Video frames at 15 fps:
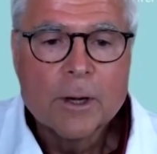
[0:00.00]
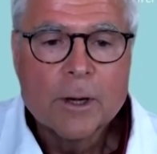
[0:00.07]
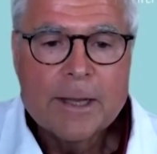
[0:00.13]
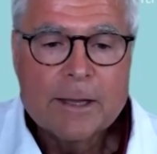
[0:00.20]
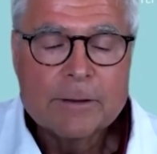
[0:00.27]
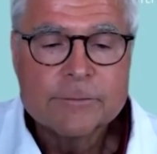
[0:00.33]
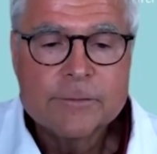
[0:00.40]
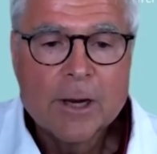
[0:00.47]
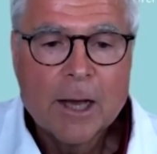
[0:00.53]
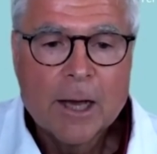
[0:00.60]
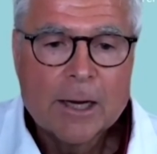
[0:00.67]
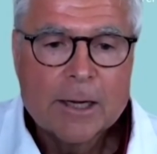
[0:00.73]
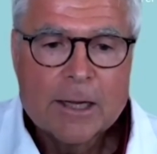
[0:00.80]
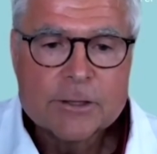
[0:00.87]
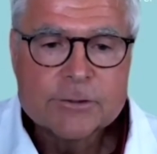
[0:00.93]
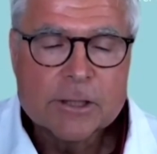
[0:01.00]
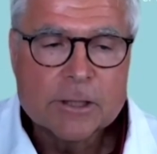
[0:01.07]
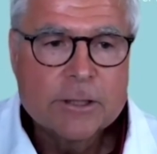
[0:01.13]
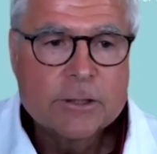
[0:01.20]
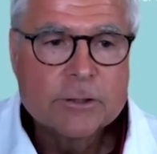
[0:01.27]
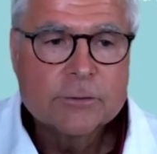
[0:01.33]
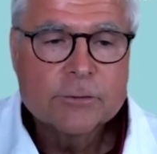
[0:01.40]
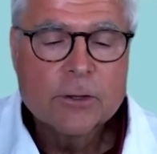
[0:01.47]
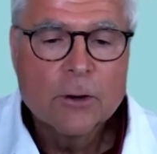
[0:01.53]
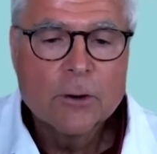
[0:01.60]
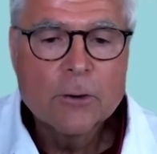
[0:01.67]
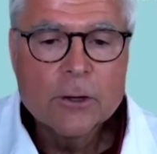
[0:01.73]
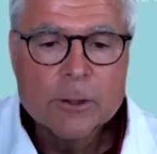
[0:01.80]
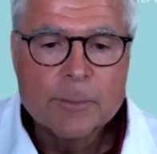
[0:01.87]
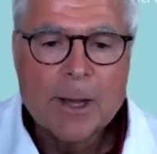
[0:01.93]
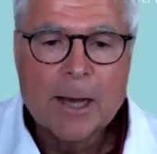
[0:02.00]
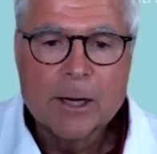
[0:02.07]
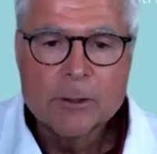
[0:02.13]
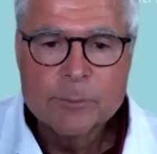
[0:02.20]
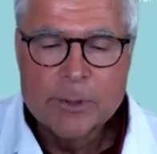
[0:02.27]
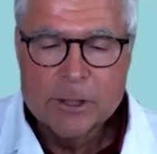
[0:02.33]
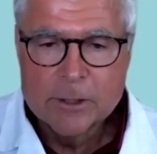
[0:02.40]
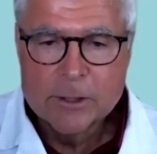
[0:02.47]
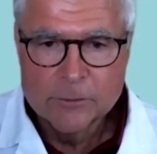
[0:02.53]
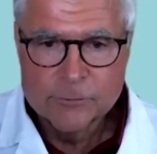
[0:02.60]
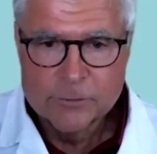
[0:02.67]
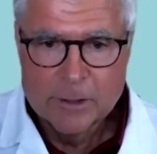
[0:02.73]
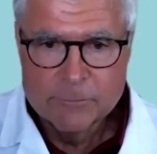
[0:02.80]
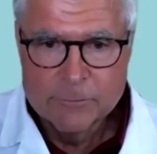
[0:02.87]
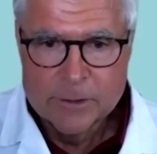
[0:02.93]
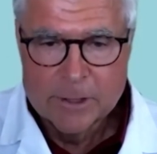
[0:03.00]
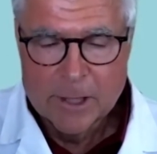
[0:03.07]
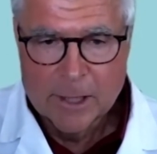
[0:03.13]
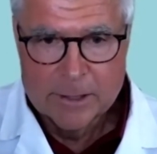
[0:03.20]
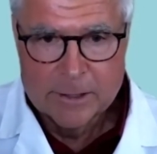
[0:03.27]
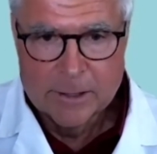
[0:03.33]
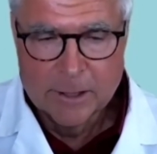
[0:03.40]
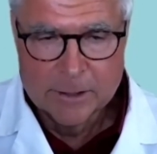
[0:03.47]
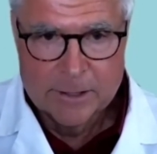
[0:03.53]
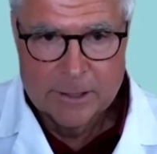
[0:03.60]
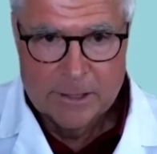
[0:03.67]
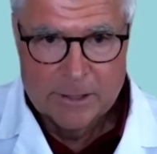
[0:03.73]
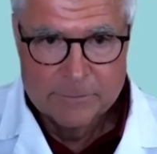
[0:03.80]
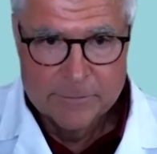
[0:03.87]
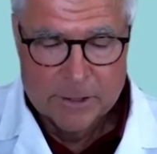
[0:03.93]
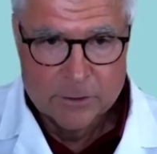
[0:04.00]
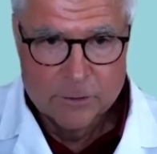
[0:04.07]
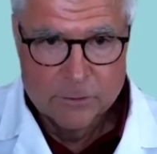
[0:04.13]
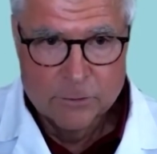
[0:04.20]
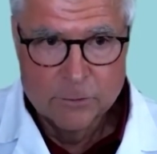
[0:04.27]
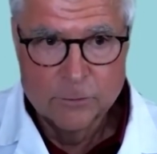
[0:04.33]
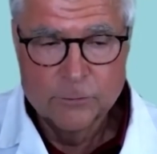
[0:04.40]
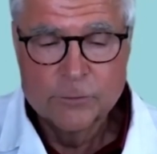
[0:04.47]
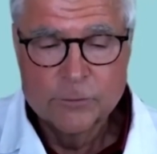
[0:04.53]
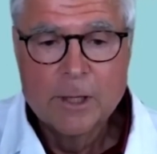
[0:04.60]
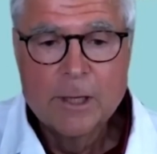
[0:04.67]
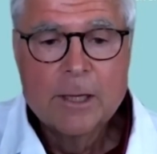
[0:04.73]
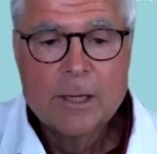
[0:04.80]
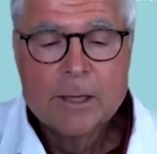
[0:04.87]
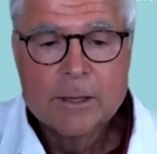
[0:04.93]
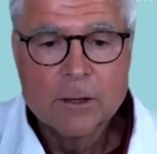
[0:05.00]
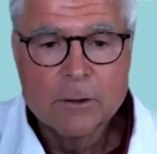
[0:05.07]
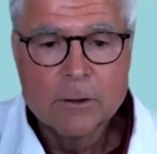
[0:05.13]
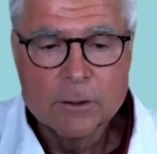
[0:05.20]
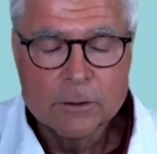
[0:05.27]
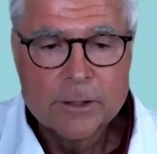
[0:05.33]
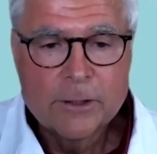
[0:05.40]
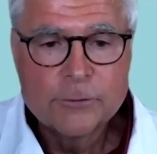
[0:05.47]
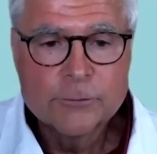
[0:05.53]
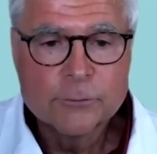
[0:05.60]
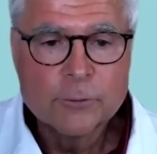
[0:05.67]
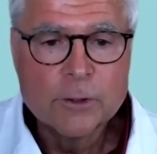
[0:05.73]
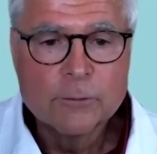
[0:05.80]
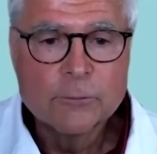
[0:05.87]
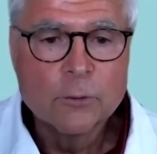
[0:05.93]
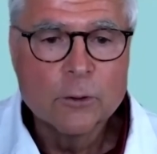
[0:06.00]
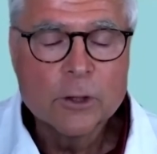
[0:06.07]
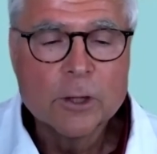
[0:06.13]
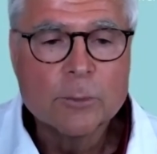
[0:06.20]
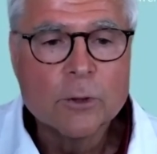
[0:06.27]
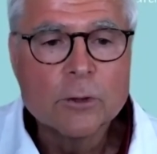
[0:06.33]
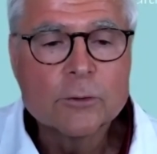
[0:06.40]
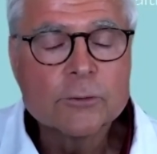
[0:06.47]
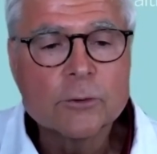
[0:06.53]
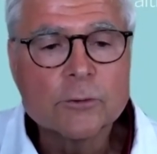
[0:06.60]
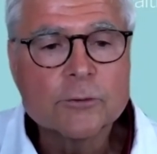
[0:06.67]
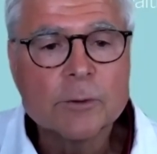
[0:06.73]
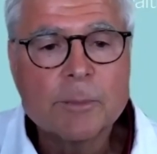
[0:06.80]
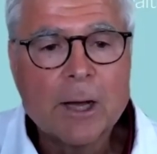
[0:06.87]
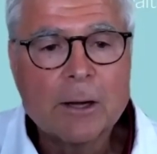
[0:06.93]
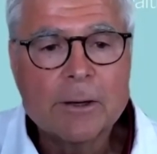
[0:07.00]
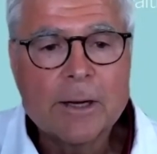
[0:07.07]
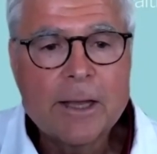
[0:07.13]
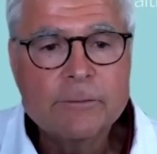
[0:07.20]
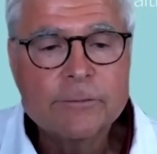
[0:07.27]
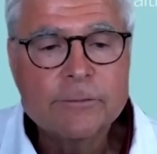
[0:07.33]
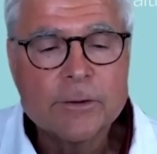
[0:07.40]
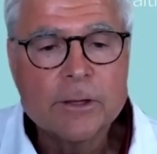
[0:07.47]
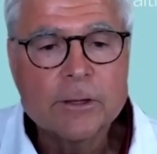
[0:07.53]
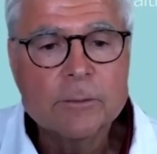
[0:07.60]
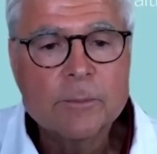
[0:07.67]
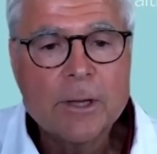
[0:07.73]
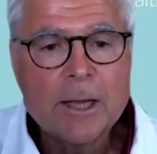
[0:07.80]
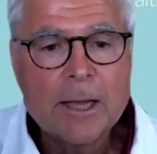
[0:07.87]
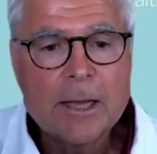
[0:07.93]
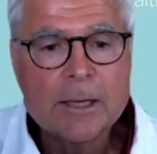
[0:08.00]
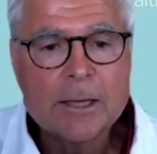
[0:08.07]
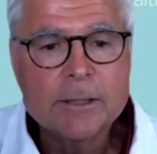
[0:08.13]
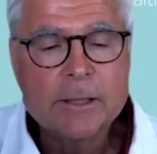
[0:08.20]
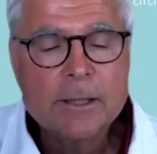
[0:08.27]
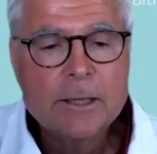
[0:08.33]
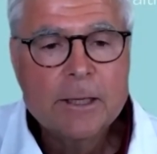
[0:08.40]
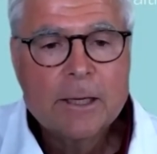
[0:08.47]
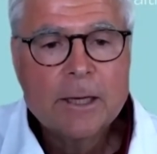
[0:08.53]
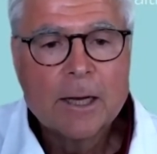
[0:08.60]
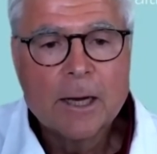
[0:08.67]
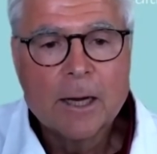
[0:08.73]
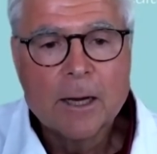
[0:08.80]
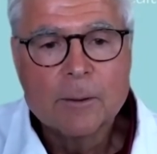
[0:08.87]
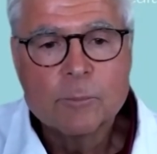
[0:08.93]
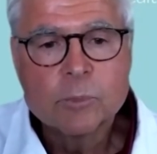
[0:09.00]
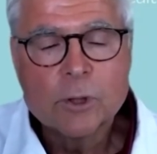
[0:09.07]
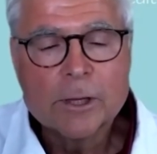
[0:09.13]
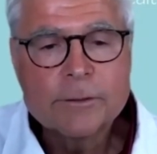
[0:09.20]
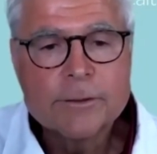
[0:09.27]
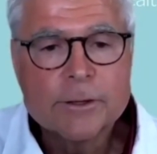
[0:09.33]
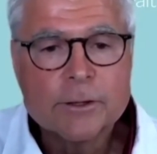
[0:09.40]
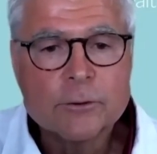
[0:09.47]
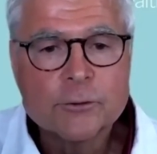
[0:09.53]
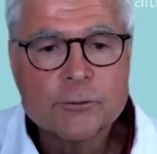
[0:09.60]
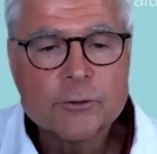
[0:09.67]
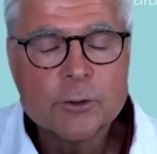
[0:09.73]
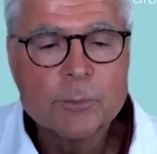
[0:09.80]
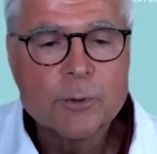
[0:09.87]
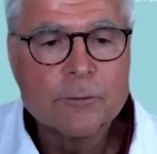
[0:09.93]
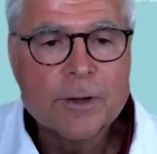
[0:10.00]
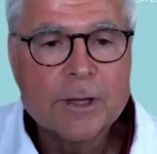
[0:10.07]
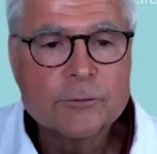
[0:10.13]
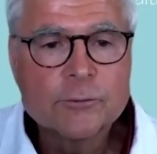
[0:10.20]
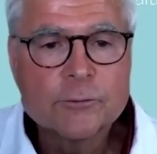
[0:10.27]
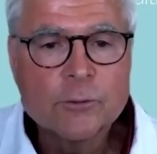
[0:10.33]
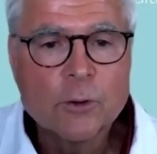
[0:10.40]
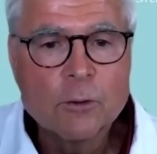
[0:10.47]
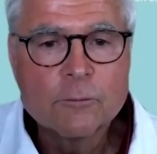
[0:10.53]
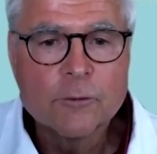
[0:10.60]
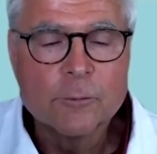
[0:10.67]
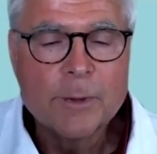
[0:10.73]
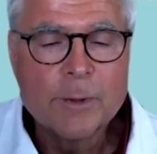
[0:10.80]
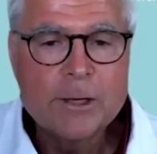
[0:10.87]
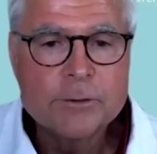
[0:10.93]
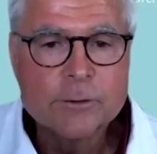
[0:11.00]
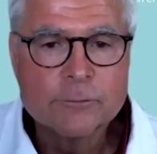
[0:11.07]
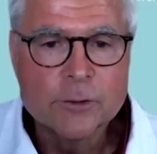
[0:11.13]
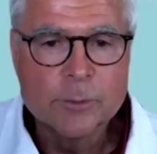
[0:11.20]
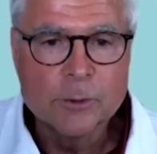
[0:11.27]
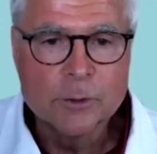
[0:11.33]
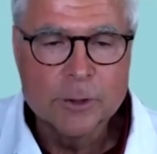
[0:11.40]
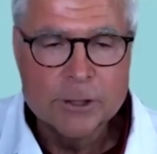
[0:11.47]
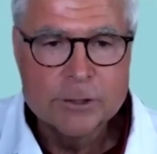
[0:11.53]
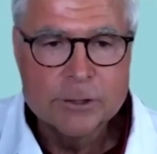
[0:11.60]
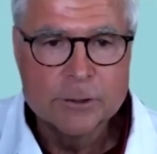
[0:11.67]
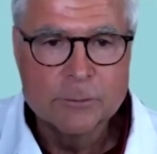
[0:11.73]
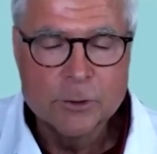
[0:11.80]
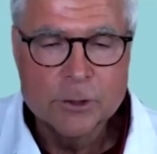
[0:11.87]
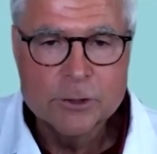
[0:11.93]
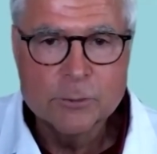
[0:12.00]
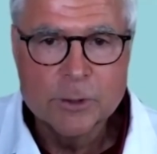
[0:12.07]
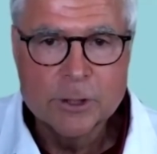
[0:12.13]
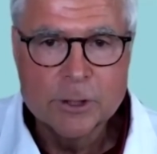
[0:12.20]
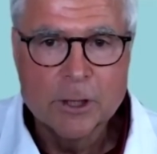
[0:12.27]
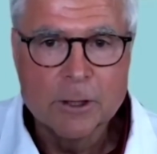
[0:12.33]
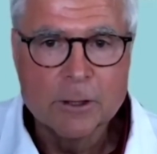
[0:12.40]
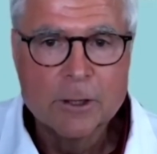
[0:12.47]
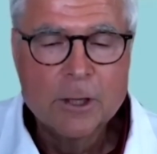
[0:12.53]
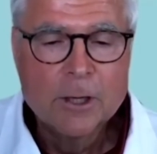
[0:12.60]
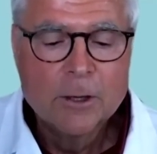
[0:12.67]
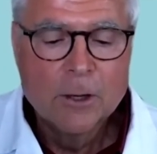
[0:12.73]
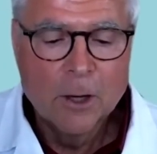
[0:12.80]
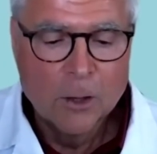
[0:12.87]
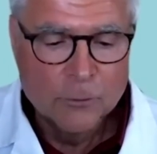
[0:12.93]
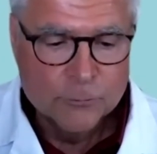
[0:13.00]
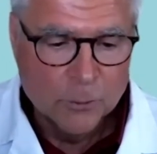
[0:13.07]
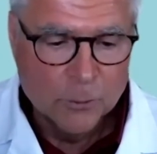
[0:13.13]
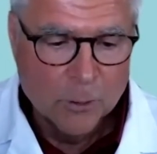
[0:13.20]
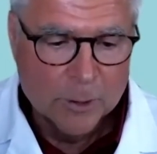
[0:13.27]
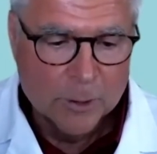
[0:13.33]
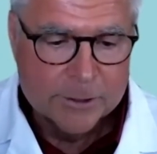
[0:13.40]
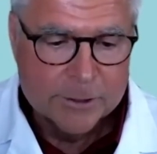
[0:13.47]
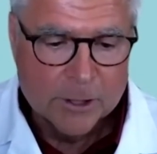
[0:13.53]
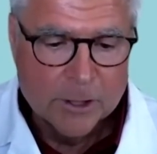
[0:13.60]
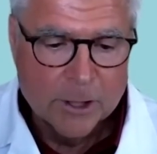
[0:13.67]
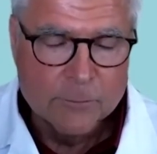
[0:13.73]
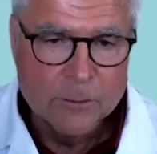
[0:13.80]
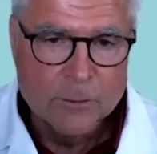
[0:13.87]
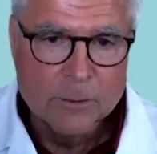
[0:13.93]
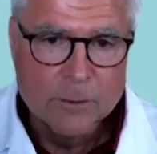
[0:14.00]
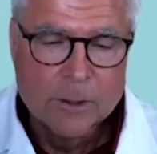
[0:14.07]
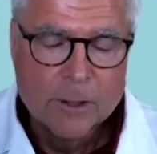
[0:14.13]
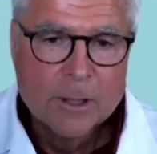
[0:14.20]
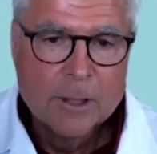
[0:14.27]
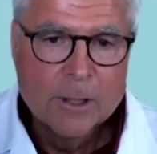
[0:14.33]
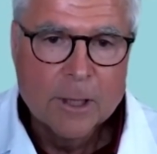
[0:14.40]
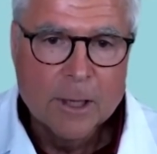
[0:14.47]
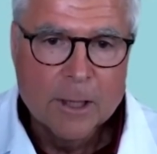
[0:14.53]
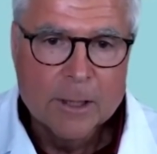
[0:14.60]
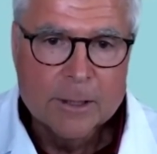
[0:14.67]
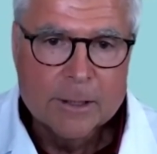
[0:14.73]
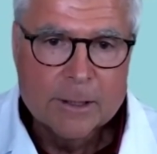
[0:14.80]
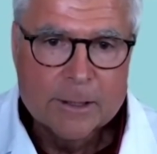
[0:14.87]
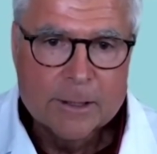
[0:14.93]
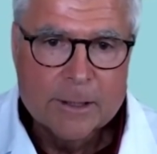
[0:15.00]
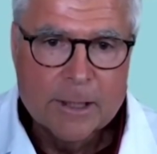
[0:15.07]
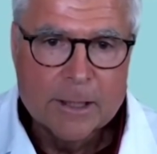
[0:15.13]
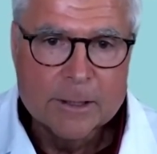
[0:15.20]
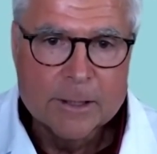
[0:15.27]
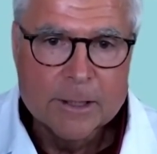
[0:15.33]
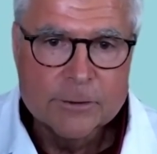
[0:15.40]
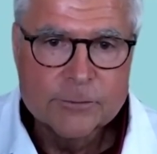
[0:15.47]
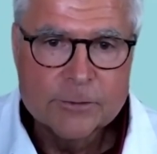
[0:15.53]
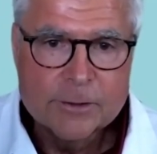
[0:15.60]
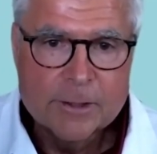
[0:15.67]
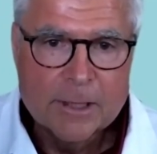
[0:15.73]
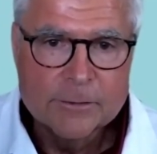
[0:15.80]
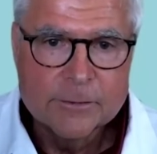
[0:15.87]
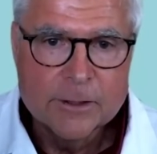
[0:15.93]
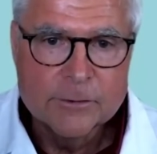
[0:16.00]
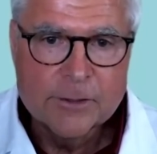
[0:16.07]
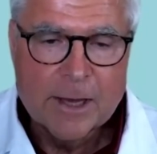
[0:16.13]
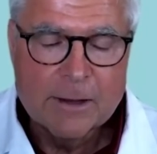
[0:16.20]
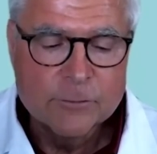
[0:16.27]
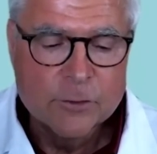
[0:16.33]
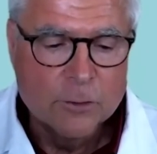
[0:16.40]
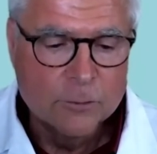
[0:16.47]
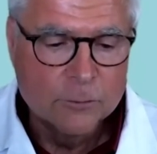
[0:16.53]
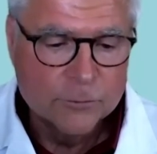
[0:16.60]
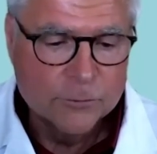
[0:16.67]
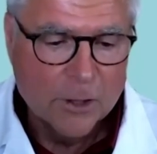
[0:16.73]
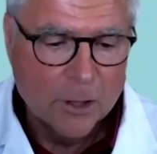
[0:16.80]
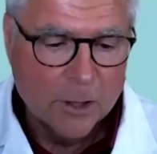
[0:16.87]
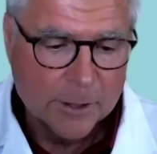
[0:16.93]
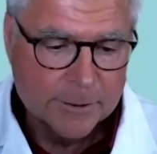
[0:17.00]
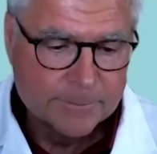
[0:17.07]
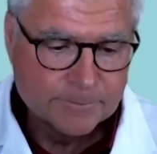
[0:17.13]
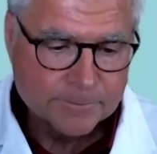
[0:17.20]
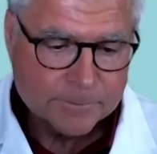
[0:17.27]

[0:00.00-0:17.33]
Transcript: if not, has at least heard about it because every night on the evening news, there are at least three or four commercials about AFib and uh, blood thinners to prevent stroke from atrial fibrillation, which we are also going to cover uh, in this, this afternoon's talk.